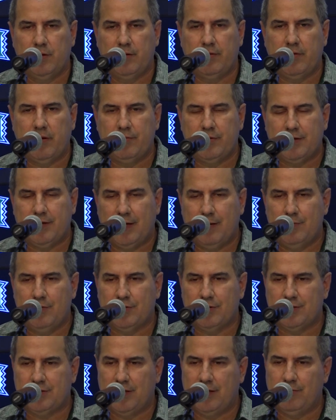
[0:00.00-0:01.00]
you know, every time you
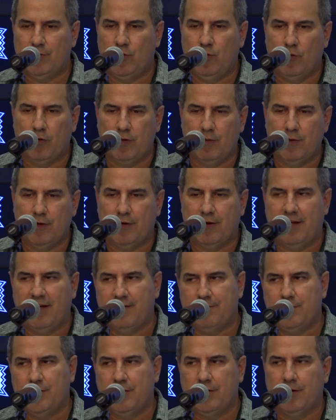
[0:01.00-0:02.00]
can save a quarter million,
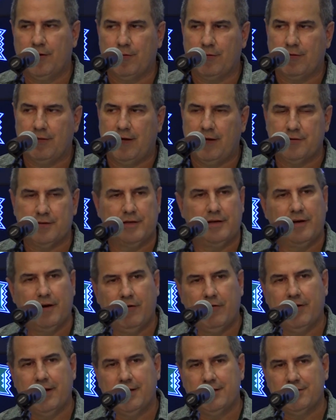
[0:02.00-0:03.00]
half million, hundred thousand, it
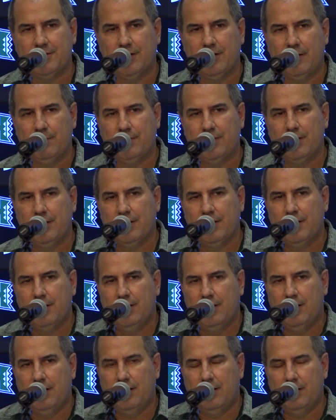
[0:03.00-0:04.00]
all adds up.
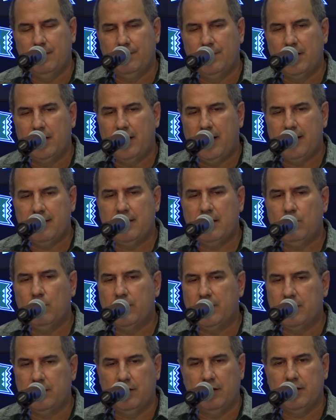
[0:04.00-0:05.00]
Um, I think
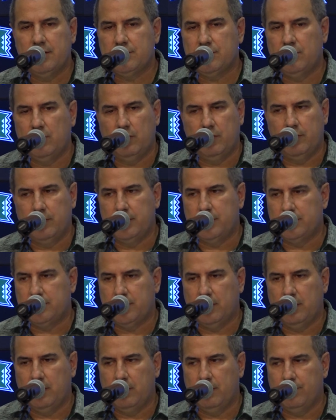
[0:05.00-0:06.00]
what it does though
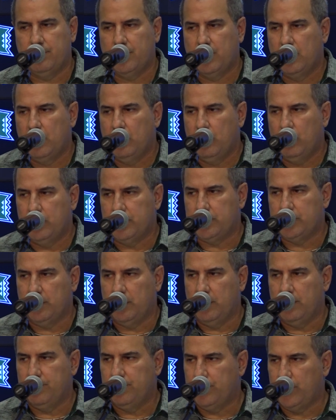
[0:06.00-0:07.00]
is um, which
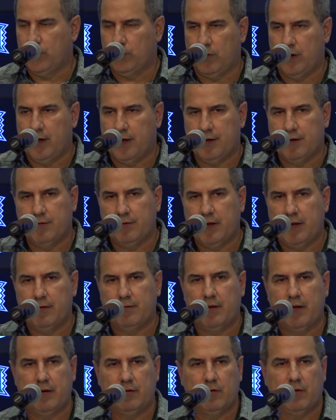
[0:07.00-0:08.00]
uh, Eran and,
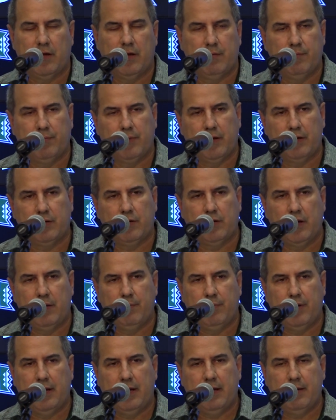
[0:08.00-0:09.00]
and, and, and,
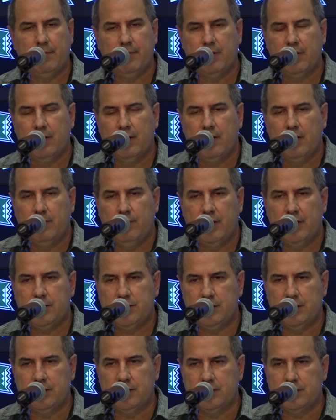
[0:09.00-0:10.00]
and Bob
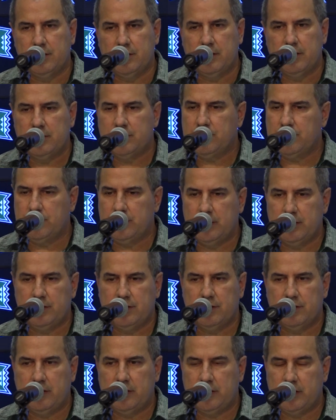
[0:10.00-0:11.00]
mentioned is this,
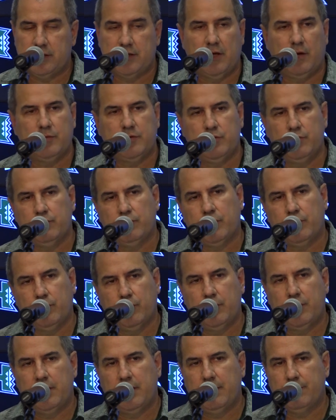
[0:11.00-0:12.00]
this, this helps you in
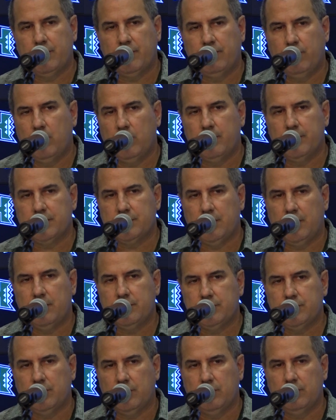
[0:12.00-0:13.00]
recruiting and performance
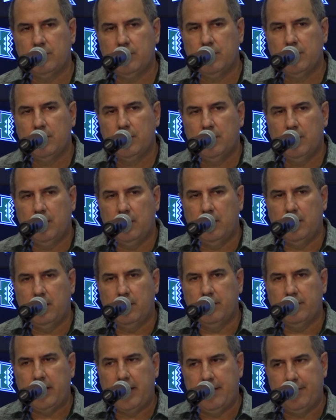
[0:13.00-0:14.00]
also.
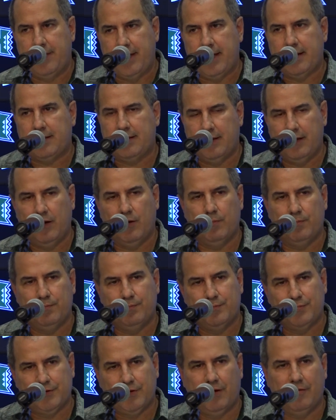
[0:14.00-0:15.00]
Uh, and that can help
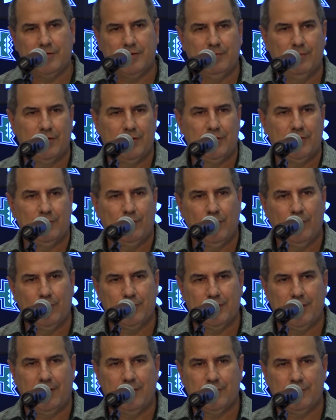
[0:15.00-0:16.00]
solve some budget
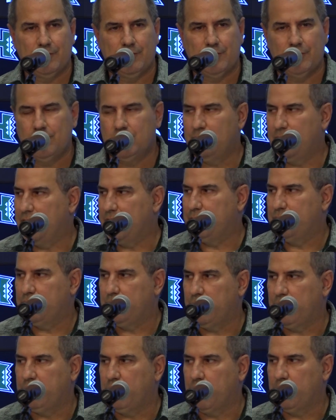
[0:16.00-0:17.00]
woes also too by
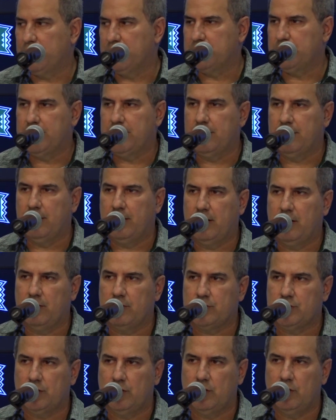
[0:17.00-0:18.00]
performance being
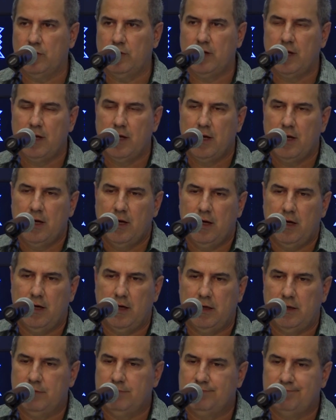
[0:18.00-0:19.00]
there. So
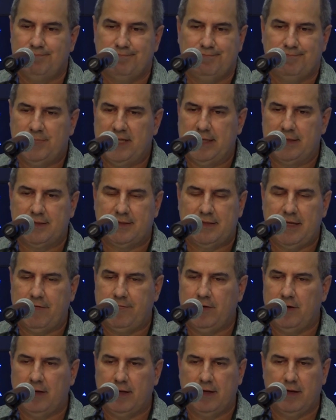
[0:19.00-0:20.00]
um, it's
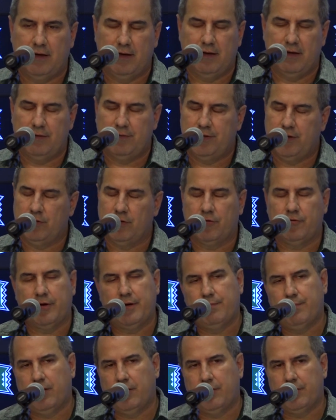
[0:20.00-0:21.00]
definitely, uh, they're a
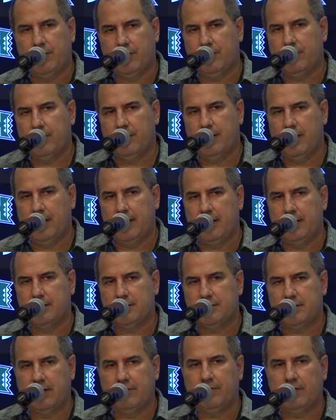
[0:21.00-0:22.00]
great partner and
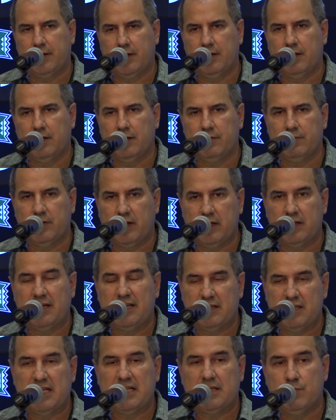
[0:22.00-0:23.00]
it's definitely, uh,
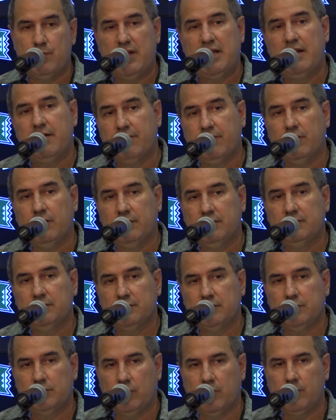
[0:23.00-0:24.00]
it's, it's meaningful
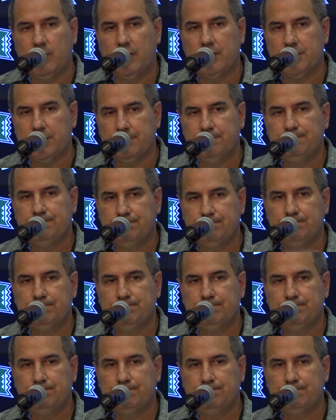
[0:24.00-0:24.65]
to our budget.